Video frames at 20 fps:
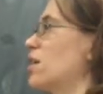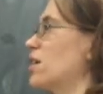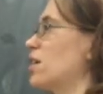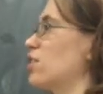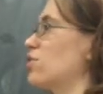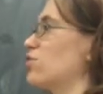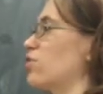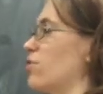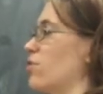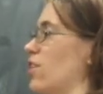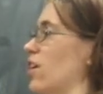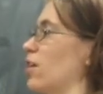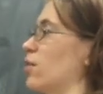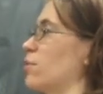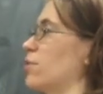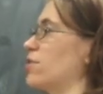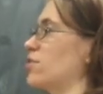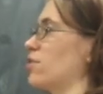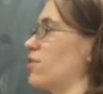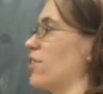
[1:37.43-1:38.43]
each of the
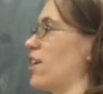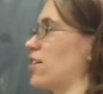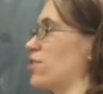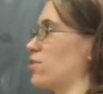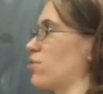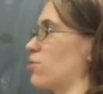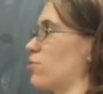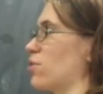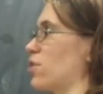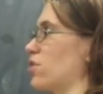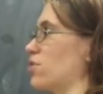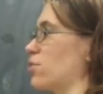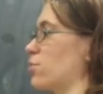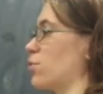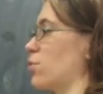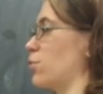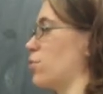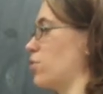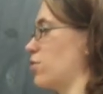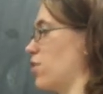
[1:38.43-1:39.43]
elements of S3 as a
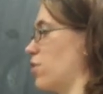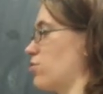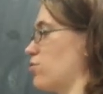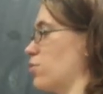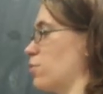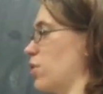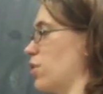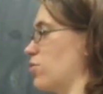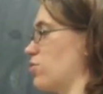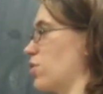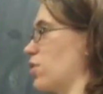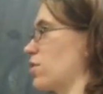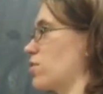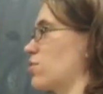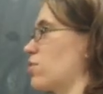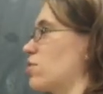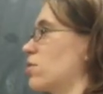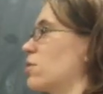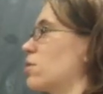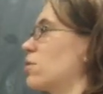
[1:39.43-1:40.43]
permutation matrix.